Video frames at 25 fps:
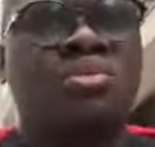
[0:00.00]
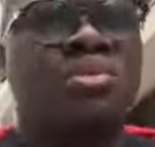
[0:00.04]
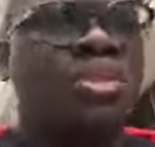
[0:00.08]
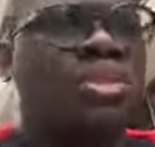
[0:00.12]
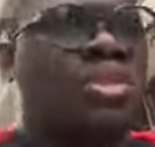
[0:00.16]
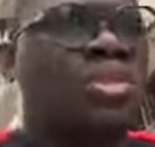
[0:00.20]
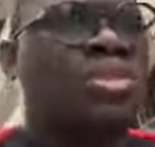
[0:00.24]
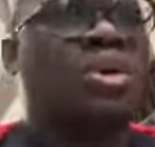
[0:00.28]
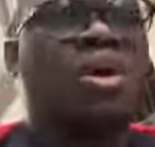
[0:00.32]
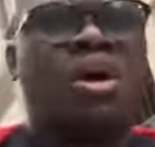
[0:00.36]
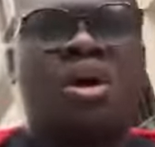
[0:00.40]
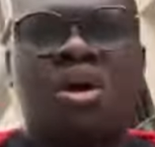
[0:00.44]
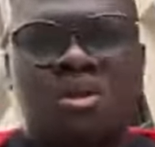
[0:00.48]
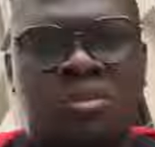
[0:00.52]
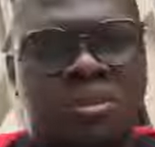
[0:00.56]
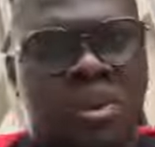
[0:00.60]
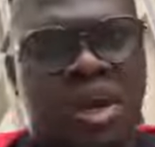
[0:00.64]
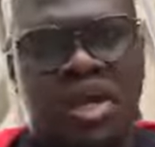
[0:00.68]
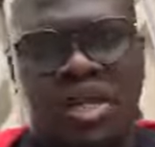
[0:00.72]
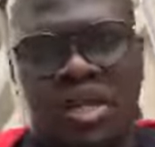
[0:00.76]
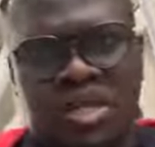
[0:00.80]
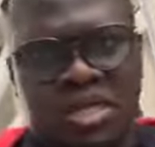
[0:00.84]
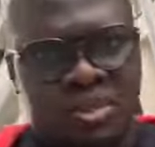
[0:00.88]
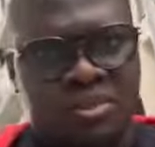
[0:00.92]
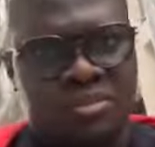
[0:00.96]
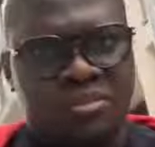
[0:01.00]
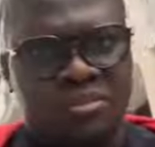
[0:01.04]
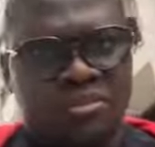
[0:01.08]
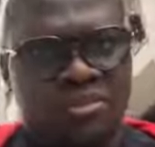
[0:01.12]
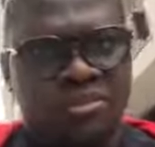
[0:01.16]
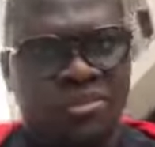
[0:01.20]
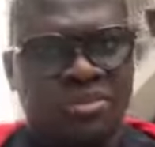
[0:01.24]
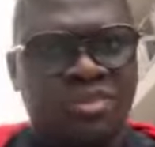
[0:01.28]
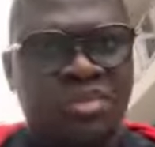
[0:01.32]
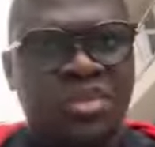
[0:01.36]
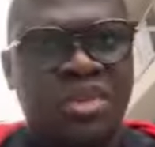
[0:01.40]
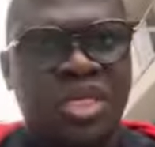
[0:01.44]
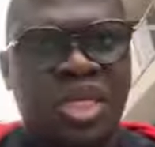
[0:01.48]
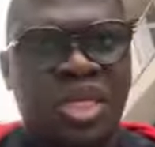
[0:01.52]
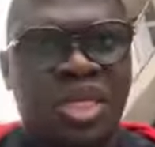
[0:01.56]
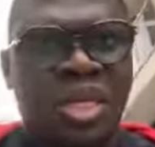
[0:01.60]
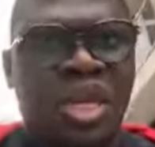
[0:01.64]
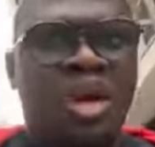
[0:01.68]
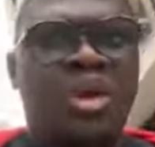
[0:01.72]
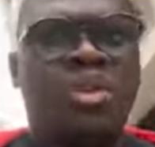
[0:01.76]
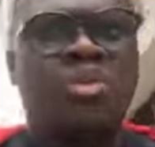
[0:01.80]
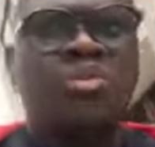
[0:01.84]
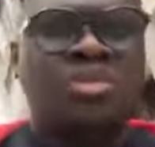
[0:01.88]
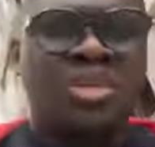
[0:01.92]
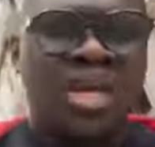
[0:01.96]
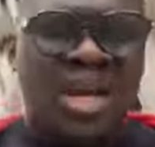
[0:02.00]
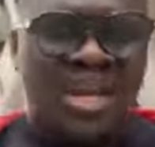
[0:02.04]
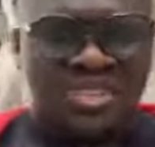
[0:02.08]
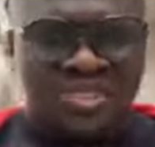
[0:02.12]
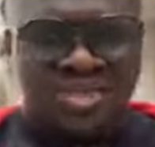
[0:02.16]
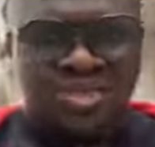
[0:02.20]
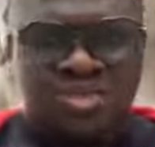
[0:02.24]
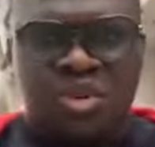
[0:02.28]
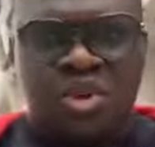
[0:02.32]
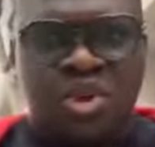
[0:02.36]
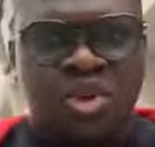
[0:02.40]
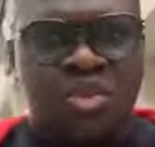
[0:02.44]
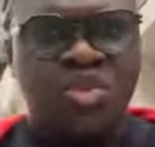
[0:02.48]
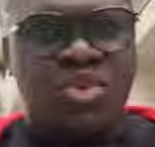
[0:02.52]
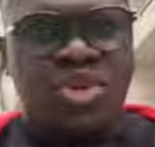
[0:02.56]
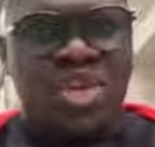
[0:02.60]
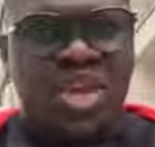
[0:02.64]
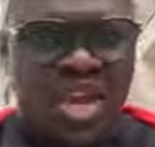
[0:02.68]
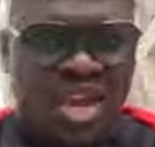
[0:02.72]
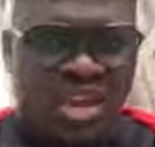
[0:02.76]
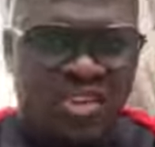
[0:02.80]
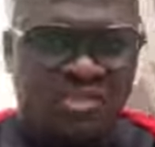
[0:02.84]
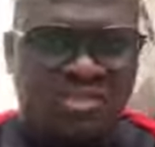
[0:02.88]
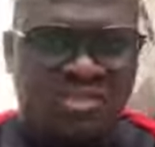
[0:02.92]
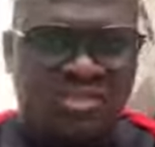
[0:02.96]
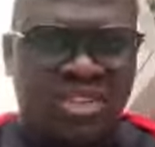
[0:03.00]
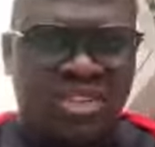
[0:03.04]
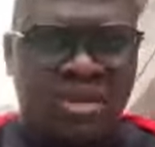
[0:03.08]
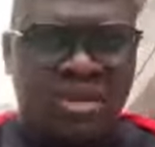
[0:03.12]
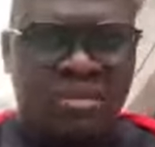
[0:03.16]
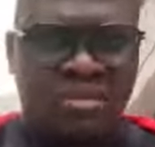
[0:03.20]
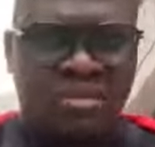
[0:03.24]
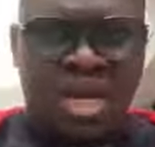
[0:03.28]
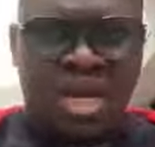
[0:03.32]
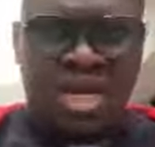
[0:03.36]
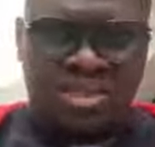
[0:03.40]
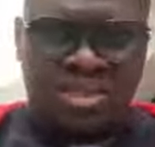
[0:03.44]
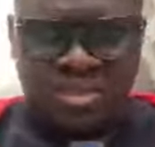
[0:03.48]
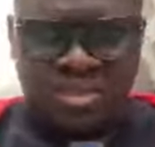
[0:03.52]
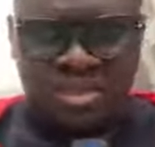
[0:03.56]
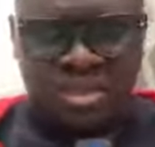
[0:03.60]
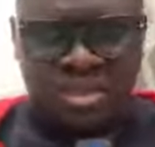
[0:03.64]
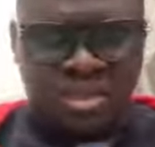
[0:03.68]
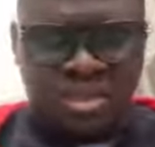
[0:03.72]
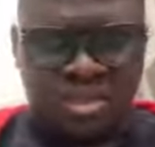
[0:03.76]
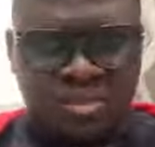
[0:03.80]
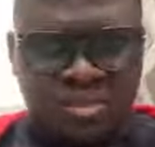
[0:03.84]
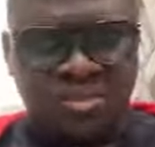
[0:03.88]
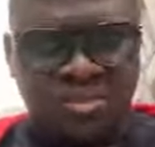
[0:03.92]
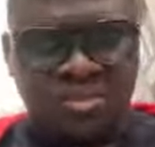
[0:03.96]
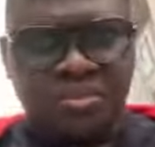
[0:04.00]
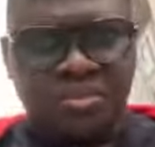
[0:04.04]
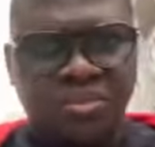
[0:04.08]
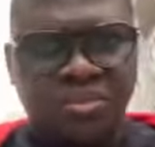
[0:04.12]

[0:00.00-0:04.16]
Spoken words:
with all manner. Now, that's what we have then mastered.